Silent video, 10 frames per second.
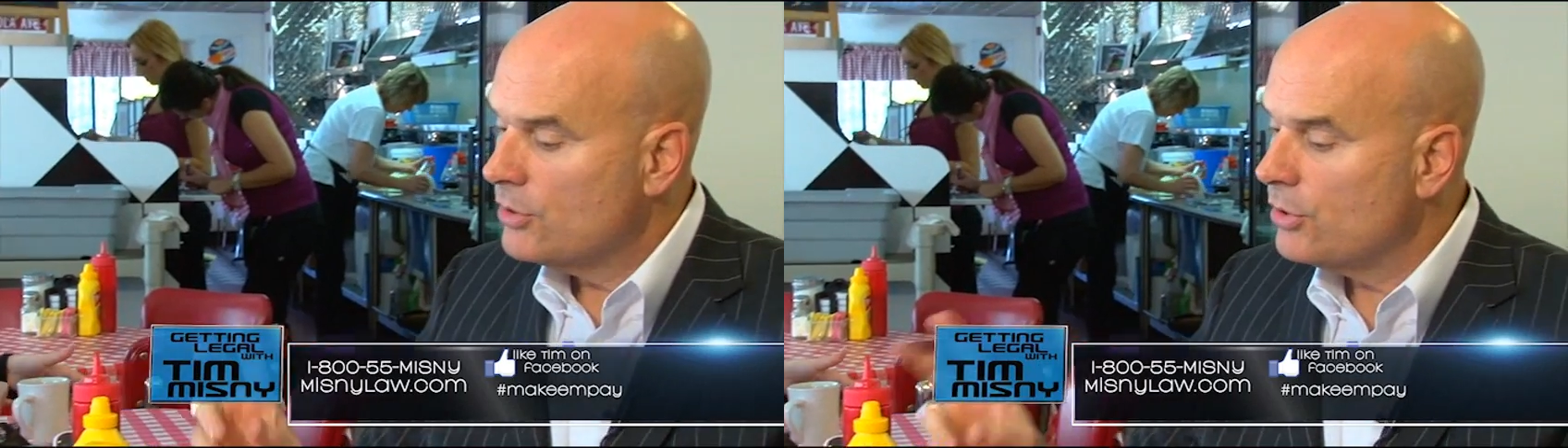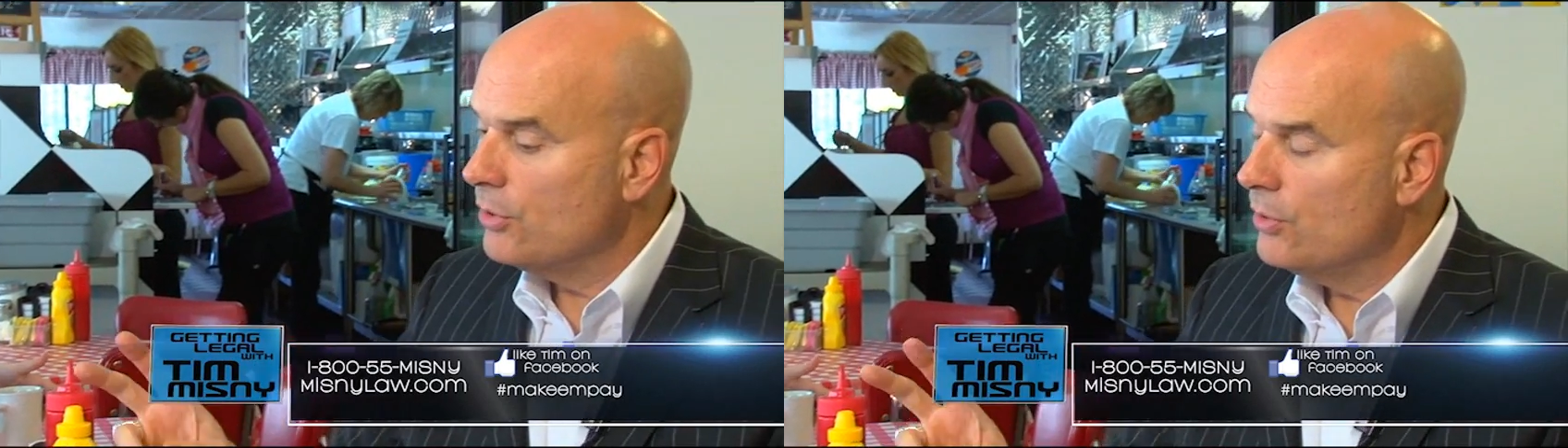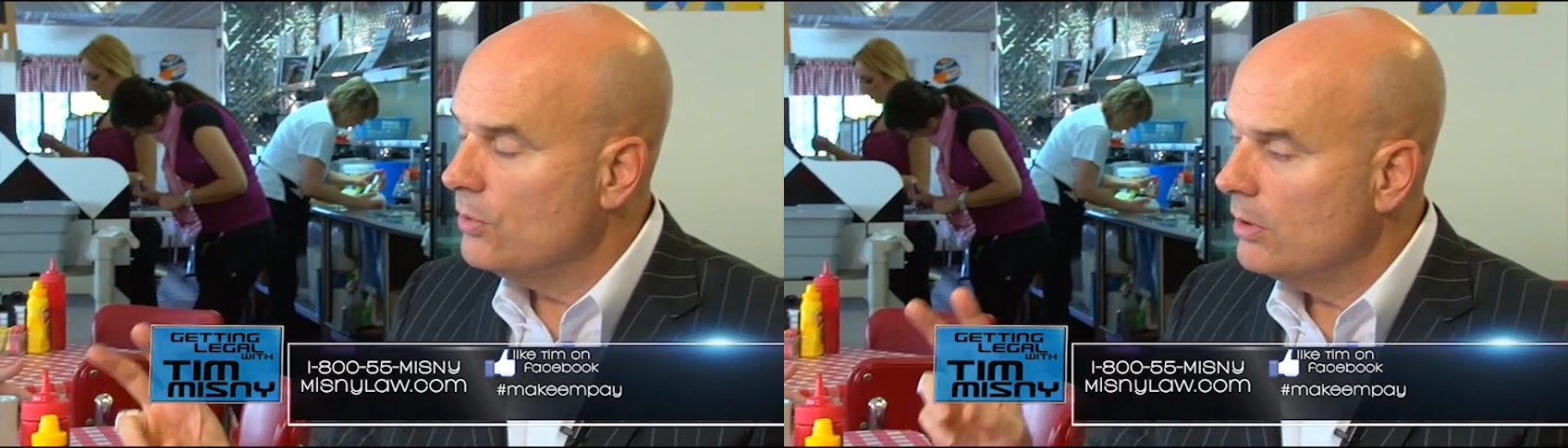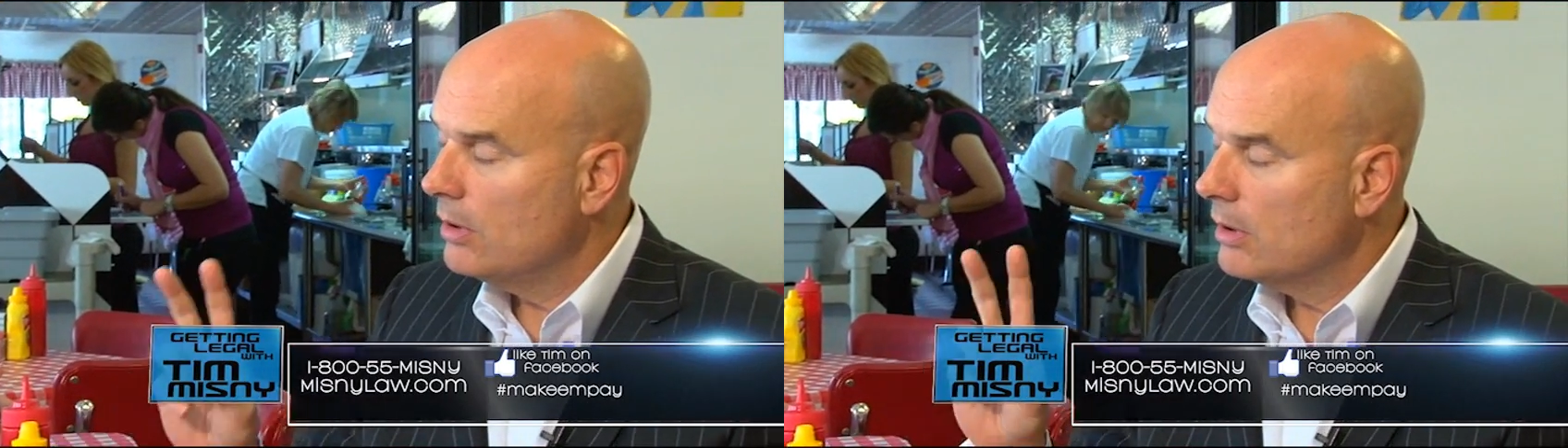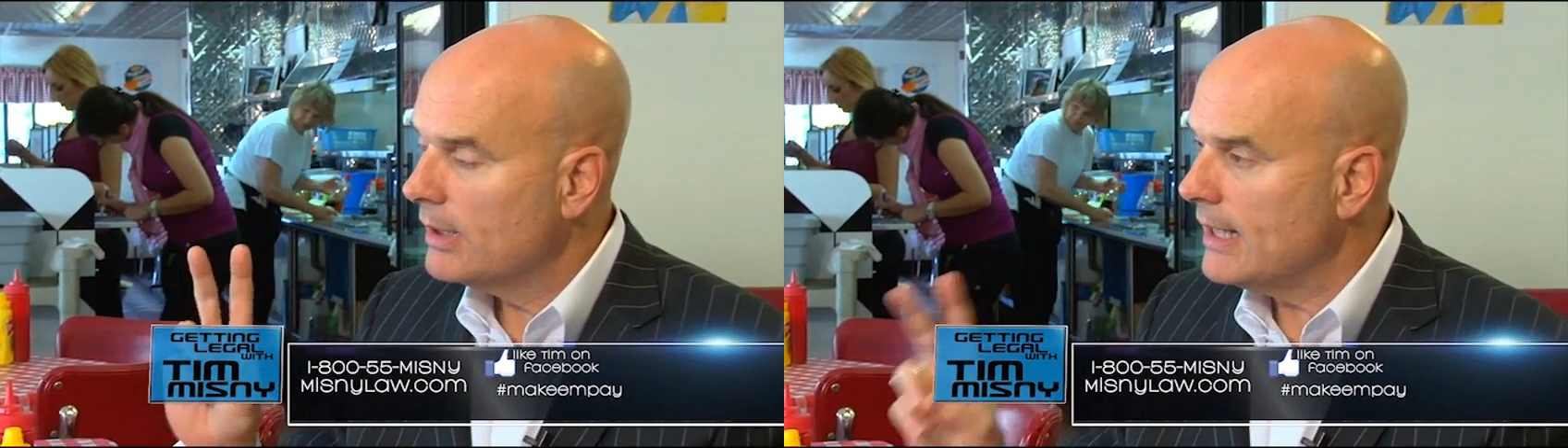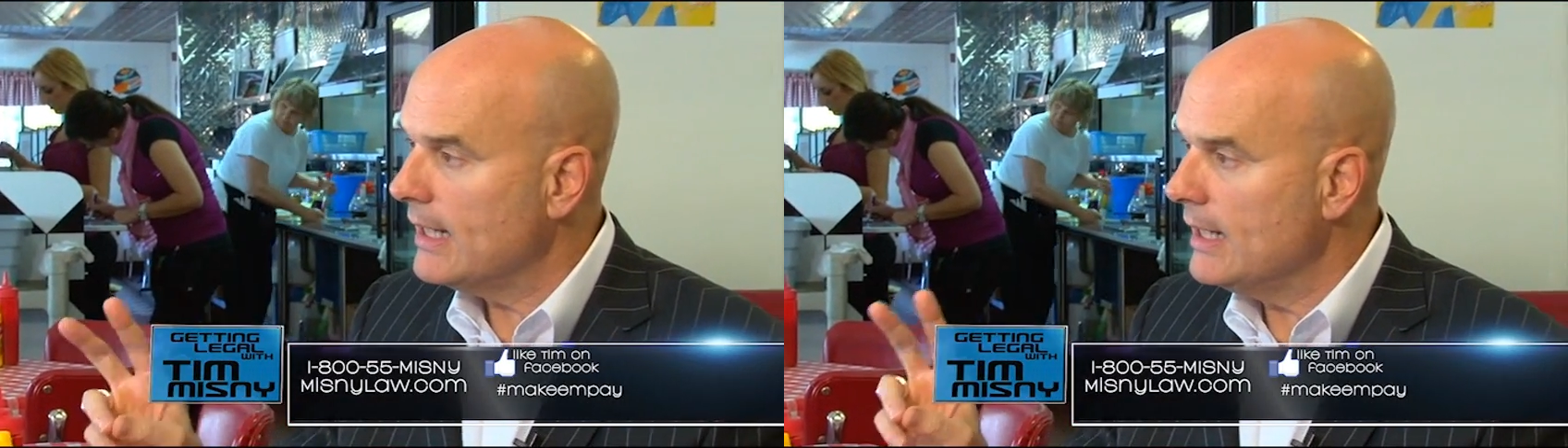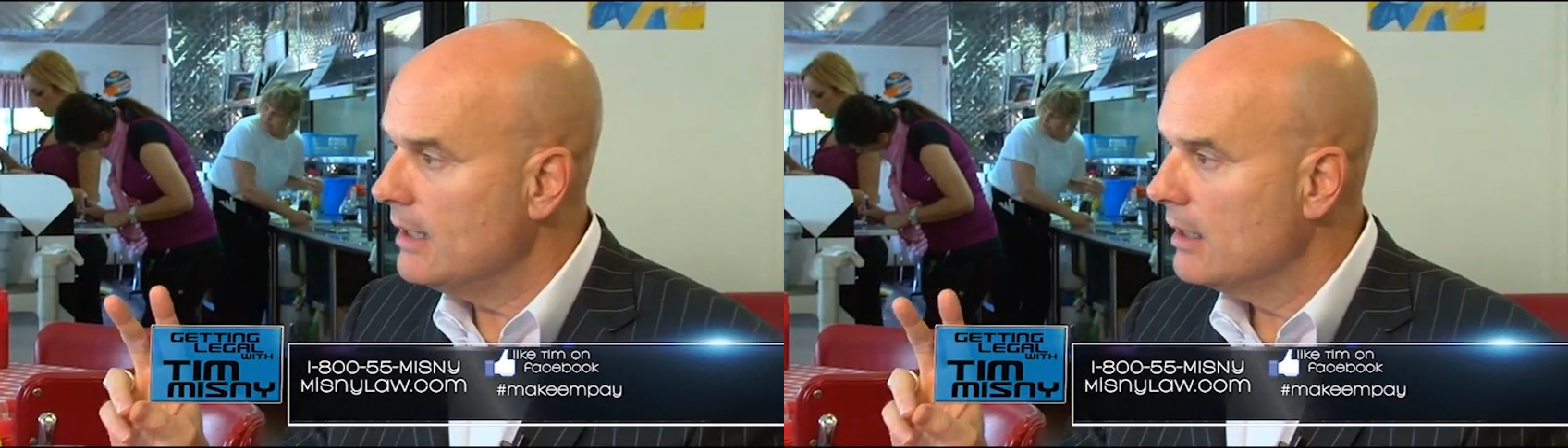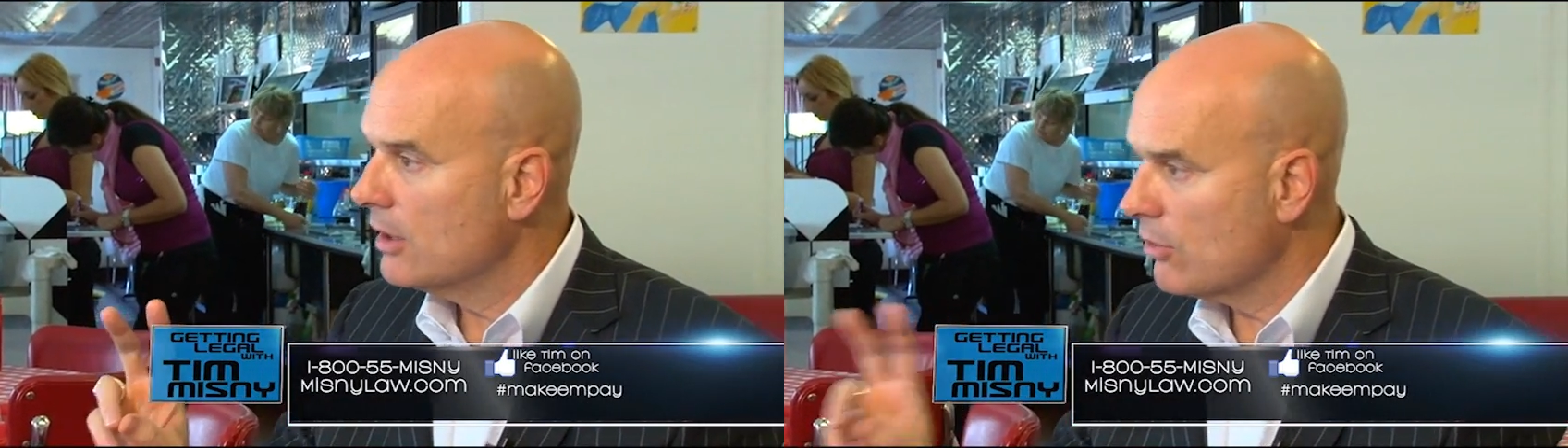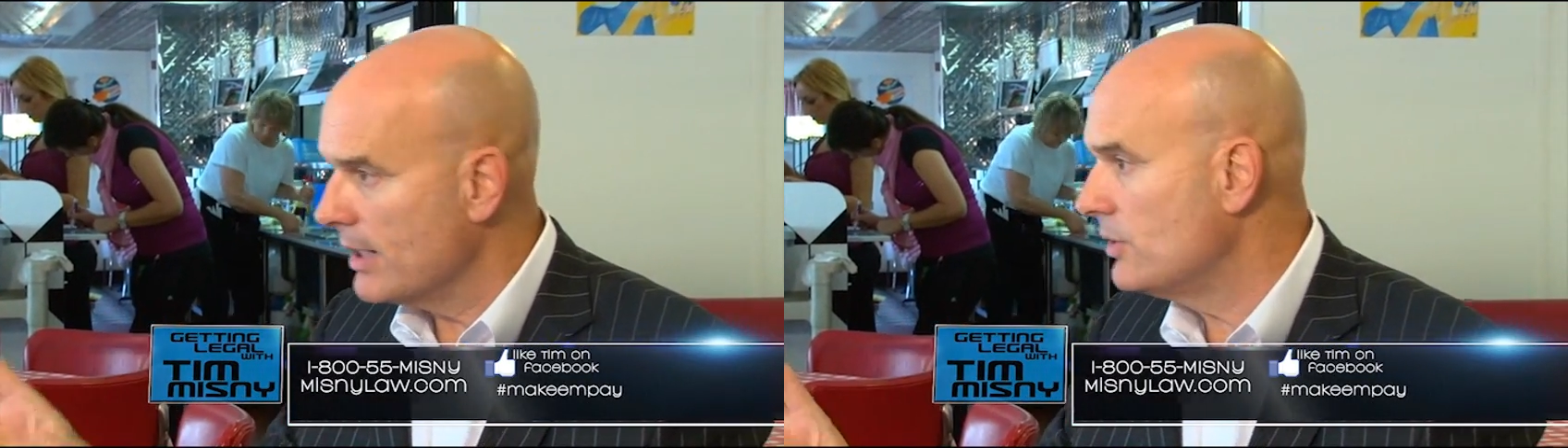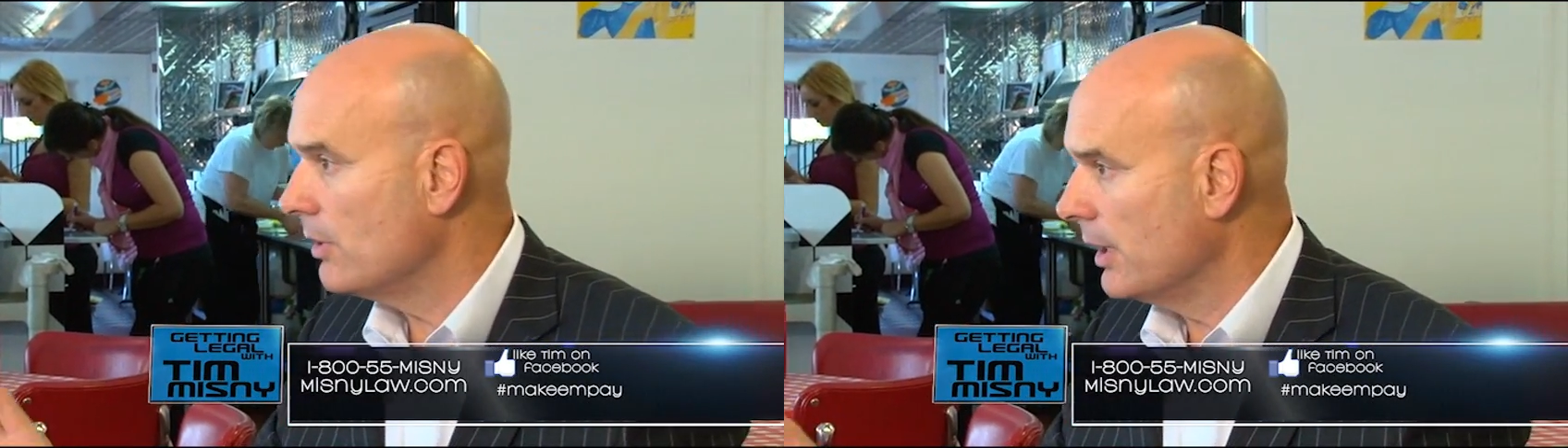Two key
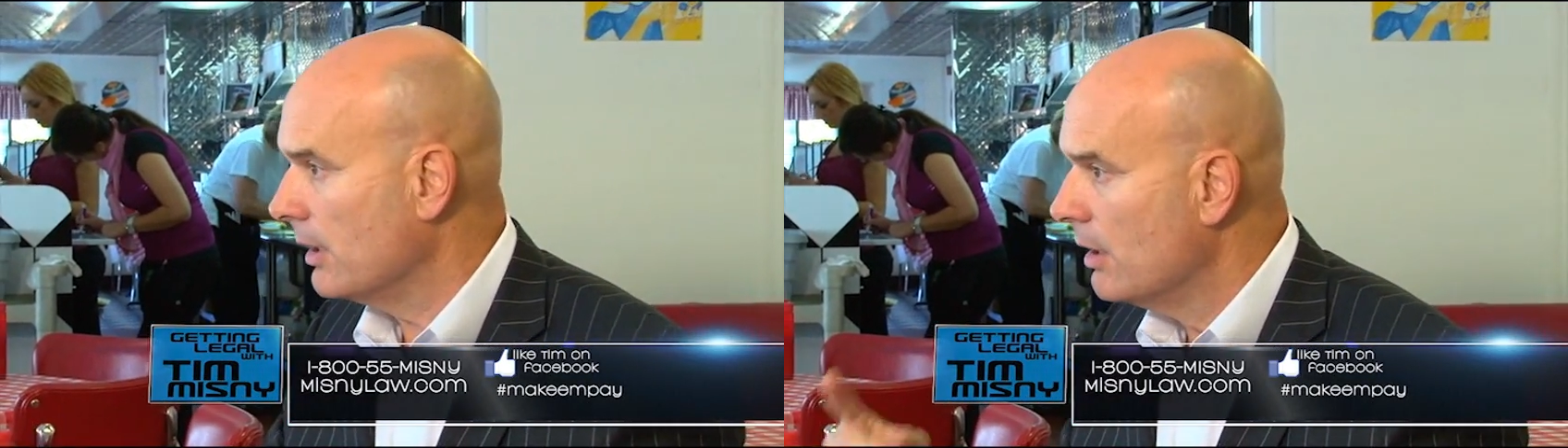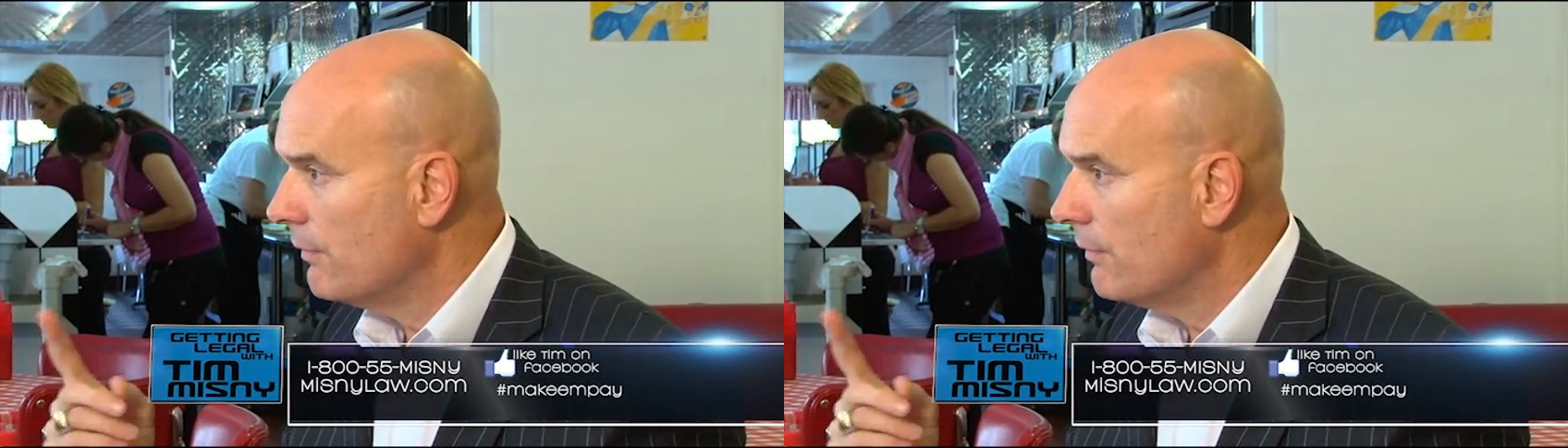criterion.